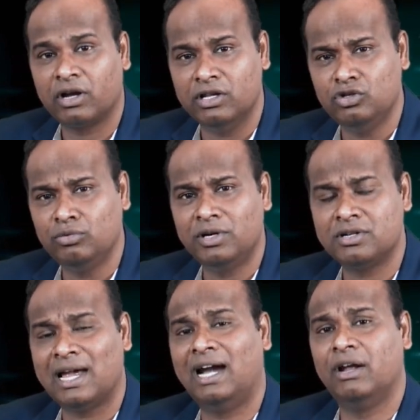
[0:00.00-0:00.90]
consumers
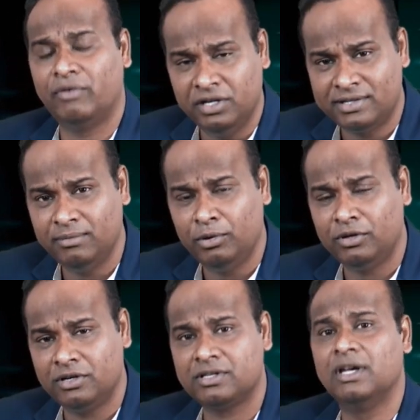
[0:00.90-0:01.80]
and our
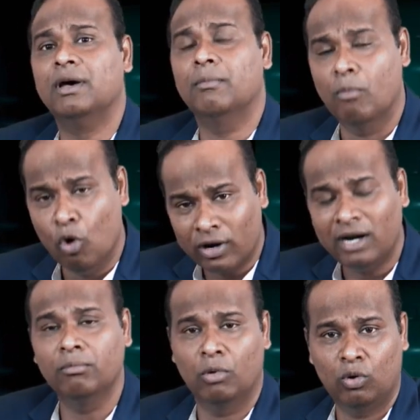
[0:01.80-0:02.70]
distributors more
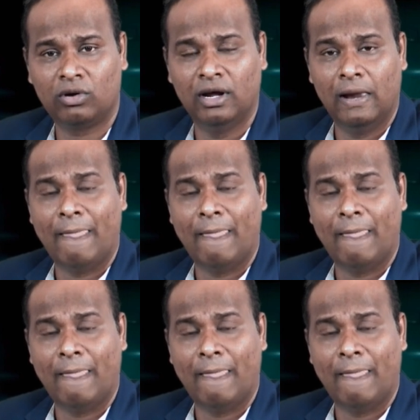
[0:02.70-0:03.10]
and more.